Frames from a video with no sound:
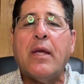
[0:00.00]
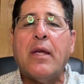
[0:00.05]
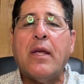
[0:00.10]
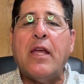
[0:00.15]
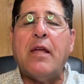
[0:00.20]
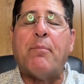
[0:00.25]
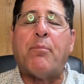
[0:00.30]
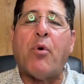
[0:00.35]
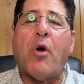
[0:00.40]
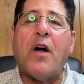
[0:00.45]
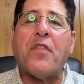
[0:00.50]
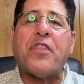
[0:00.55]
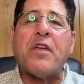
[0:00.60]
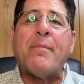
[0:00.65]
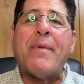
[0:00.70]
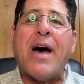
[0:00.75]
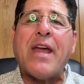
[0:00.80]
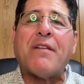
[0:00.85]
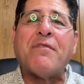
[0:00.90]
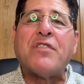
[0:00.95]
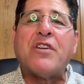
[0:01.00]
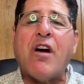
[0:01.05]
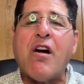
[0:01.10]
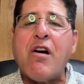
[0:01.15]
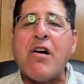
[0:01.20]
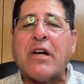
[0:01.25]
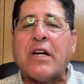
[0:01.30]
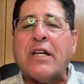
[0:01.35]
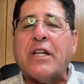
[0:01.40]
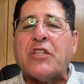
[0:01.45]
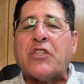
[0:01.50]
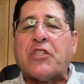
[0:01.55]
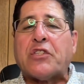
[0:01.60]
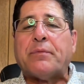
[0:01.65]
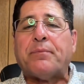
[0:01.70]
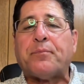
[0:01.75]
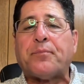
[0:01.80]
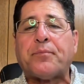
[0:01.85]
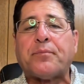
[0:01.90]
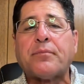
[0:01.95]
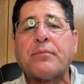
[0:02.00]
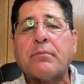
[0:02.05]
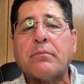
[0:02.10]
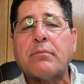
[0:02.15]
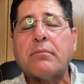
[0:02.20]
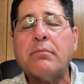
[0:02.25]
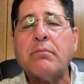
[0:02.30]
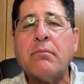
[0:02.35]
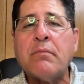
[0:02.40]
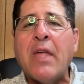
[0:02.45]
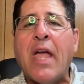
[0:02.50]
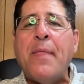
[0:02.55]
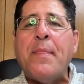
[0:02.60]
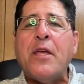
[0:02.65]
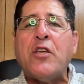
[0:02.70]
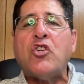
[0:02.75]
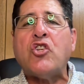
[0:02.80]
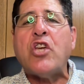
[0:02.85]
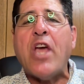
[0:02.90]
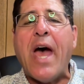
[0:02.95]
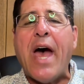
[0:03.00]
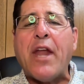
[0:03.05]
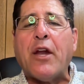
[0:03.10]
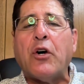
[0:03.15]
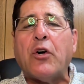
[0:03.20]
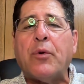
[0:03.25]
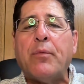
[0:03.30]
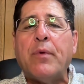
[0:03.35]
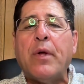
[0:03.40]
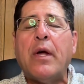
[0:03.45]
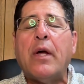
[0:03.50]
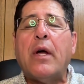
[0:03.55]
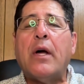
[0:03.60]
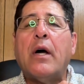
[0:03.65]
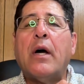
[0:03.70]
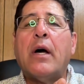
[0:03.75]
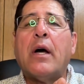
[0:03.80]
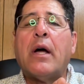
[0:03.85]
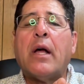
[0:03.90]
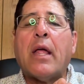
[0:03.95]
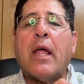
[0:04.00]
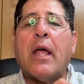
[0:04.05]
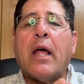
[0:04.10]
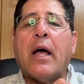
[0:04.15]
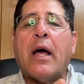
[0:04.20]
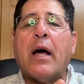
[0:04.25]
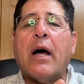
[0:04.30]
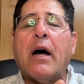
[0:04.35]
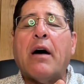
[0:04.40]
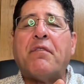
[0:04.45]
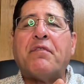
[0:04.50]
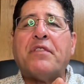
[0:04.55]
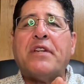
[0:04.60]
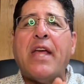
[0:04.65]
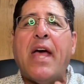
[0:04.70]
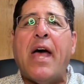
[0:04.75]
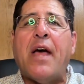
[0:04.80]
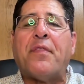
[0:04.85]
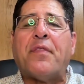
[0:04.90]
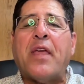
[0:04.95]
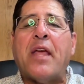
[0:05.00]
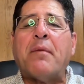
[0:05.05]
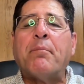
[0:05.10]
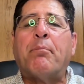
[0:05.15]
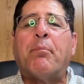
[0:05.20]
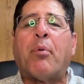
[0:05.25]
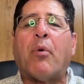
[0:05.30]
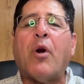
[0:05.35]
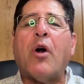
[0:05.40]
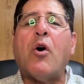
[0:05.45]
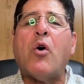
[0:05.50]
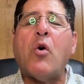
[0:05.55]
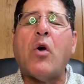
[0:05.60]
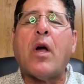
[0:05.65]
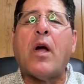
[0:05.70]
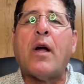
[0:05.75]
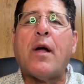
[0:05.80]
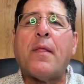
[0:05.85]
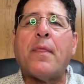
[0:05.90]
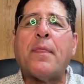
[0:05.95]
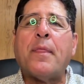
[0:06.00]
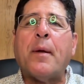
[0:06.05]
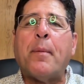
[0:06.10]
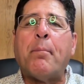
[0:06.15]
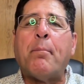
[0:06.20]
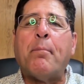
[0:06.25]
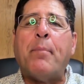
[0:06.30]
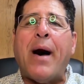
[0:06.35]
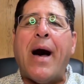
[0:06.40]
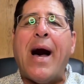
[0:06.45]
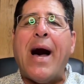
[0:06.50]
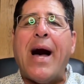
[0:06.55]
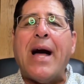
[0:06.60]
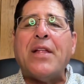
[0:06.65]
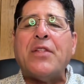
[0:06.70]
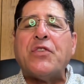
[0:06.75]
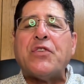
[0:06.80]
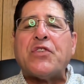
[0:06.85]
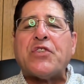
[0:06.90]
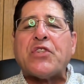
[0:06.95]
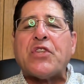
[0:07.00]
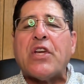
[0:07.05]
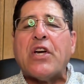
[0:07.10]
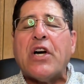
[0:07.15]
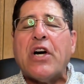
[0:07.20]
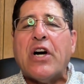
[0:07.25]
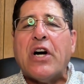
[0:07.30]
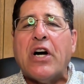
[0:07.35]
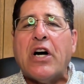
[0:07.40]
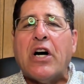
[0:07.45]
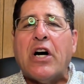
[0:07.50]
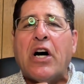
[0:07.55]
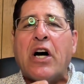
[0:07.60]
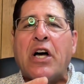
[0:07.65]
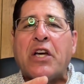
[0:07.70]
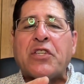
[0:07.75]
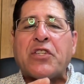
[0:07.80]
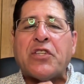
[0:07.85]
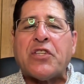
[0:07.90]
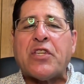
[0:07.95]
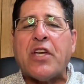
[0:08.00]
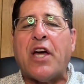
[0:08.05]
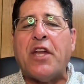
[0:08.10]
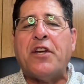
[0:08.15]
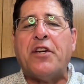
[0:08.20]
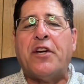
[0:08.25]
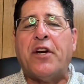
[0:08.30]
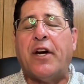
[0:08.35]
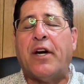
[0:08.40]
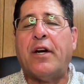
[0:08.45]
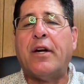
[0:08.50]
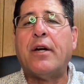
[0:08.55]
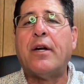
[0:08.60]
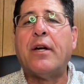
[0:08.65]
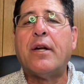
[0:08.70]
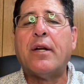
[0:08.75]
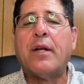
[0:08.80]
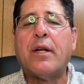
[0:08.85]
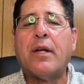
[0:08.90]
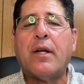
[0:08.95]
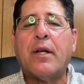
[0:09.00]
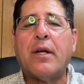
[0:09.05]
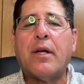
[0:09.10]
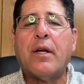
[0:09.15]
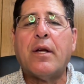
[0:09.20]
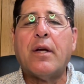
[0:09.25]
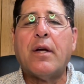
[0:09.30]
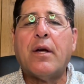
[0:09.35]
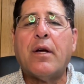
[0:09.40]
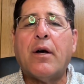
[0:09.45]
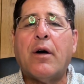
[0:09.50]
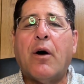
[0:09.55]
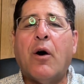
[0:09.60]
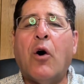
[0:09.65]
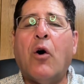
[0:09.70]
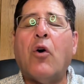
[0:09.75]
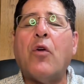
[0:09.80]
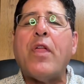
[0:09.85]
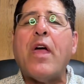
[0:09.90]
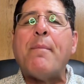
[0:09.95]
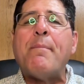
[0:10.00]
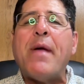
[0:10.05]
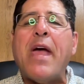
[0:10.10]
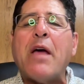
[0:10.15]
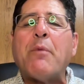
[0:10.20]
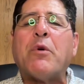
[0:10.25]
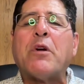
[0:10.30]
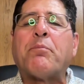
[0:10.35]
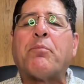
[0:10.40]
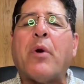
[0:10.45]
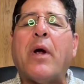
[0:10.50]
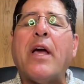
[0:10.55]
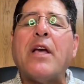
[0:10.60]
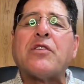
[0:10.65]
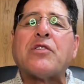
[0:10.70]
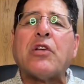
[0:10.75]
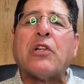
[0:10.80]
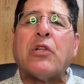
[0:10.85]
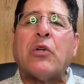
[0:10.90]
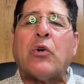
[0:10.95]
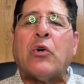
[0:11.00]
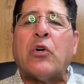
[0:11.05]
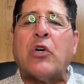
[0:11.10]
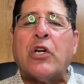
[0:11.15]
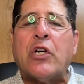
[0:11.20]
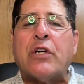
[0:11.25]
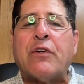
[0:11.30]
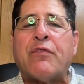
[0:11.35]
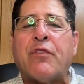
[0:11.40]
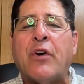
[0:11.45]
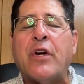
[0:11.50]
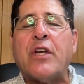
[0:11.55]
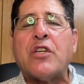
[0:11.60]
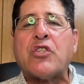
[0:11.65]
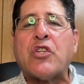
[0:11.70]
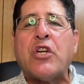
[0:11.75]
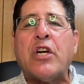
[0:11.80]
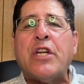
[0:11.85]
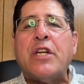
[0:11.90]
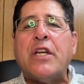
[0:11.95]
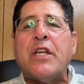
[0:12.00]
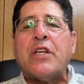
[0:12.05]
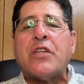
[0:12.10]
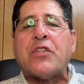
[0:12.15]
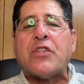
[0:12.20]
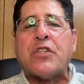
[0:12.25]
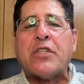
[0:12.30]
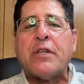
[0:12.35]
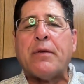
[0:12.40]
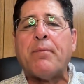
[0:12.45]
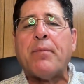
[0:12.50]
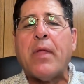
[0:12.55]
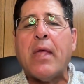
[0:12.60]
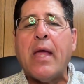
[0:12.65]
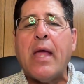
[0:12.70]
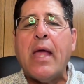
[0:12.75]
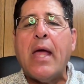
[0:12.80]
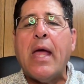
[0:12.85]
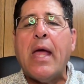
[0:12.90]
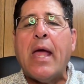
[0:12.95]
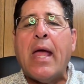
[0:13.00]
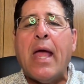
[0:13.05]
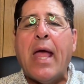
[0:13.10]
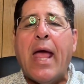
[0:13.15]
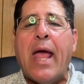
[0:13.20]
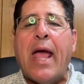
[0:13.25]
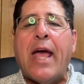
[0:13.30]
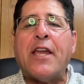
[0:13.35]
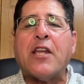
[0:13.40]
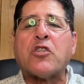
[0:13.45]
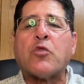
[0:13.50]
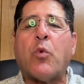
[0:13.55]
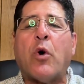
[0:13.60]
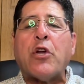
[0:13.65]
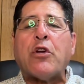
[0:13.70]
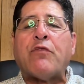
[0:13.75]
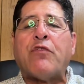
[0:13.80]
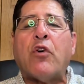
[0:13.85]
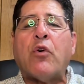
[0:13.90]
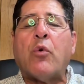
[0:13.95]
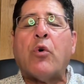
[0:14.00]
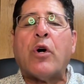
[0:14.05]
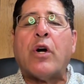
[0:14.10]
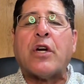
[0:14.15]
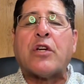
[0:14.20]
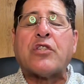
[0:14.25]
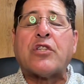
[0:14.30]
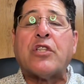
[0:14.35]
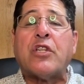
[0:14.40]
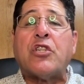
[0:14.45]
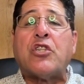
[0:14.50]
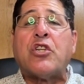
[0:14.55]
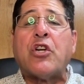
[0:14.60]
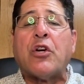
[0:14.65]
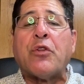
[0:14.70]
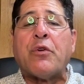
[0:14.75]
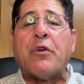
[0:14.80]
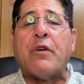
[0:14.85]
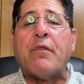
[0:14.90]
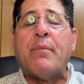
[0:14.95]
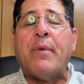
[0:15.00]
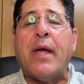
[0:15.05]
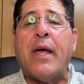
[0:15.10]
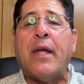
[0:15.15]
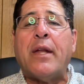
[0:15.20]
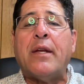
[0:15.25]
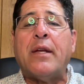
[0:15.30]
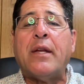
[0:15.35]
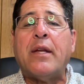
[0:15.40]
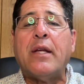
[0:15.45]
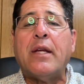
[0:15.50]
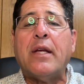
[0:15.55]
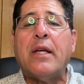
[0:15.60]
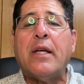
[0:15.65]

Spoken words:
He brought them out of darkness and the shadow of death and broke the bonds asunder. Oh, that man would praise the Lord for his goodness and his wonderful works of the children of men.